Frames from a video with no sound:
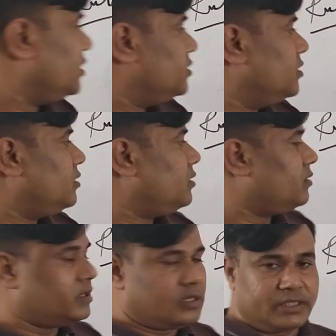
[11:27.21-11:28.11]

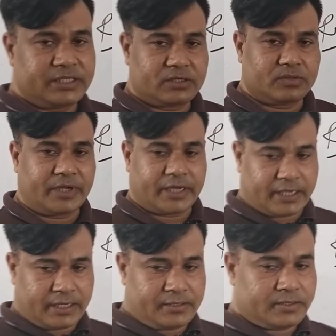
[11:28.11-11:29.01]
So listen to me
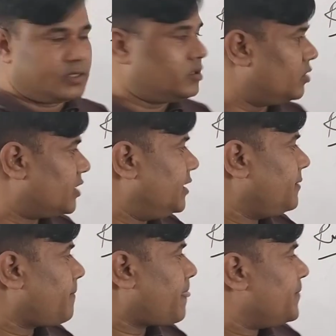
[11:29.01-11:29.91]
again. Okay,
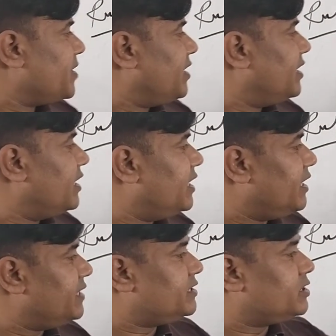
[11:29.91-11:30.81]

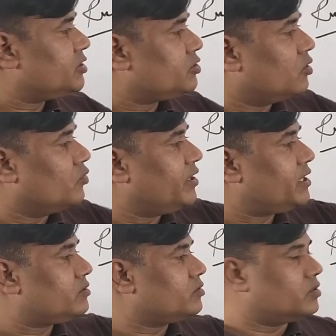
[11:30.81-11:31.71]
he is too
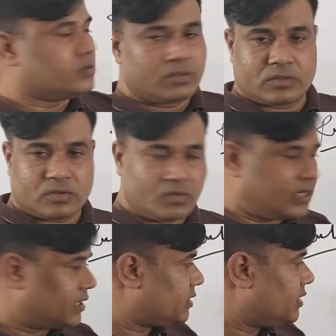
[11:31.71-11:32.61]
weak to
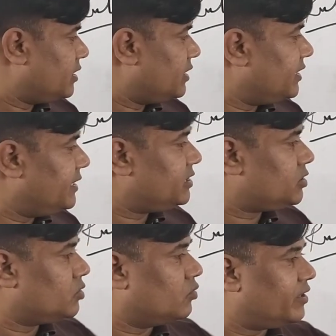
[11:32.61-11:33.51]
work. He is
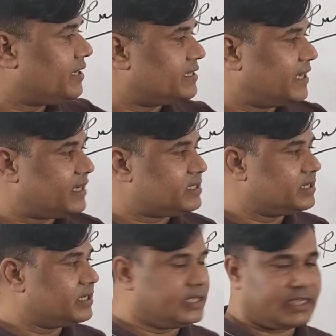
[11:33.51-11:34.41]
so weak
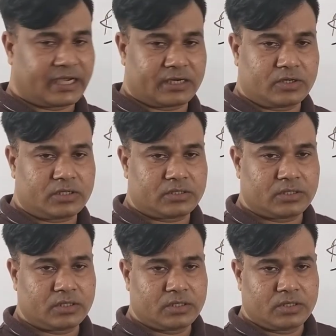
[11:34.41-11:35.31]
that he cannot
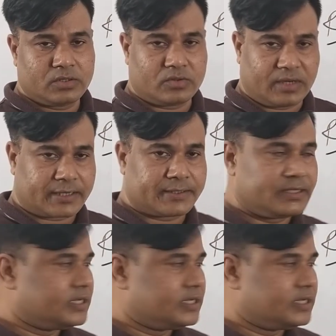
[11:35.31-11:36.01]
work.